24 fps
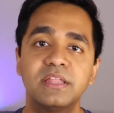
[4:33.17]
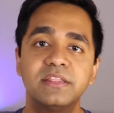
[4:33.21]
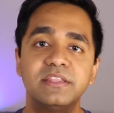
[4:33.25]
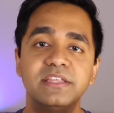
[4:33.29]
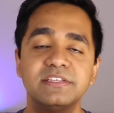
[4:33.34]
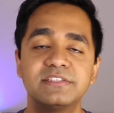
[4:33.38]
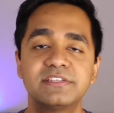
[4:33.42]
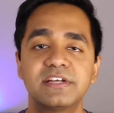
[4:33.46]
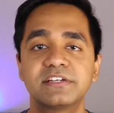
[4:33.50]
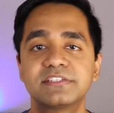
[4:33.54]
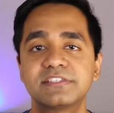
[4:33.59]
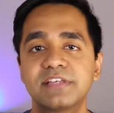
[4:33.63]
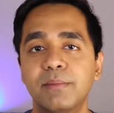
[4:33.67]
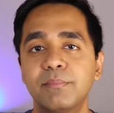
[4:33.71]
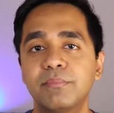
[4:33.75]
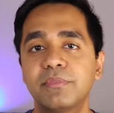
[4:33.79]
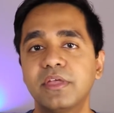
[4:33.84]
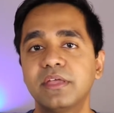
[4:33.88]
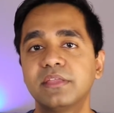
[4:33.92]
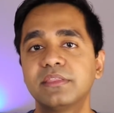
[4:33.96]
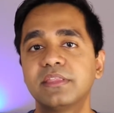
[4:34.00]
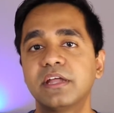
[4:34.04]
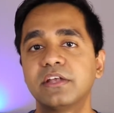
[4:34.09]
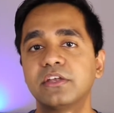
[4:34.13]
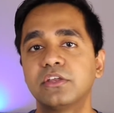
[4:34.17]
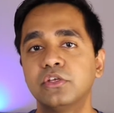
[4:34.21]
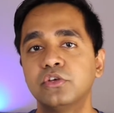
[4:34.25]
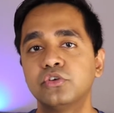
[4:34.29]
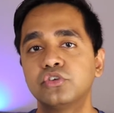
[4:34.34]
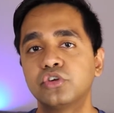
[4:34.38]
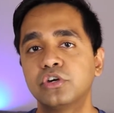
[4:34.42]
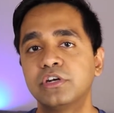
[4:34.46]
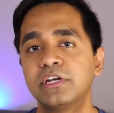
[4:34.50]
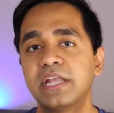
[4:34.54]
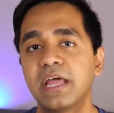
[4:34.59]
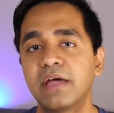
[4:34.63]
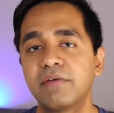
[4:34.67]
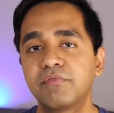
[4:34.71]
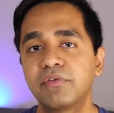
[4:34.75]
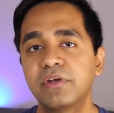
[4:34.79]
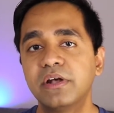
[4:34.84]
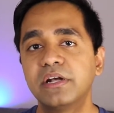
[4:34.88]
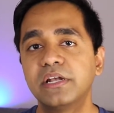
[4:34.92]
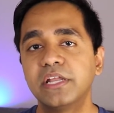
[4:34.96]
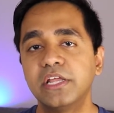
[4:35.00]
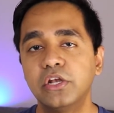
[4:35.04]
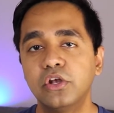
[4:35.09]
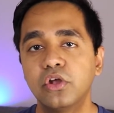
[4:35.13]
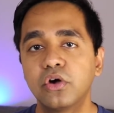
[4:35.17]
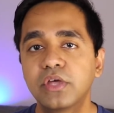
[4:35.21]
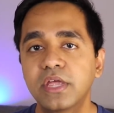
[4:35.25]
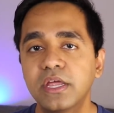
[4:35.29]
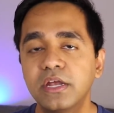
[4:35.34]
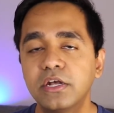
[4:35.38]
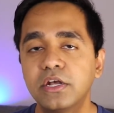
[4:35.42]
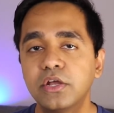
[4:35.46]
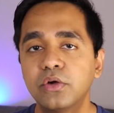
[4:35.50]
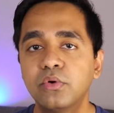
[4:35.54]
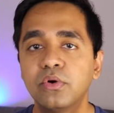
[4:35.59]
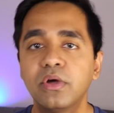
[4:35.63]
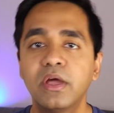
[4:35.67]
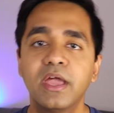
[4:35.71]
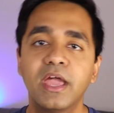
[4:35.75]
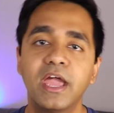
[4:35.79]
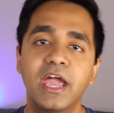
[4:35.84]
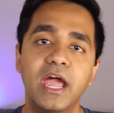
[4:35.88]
these are something that you should definitely look into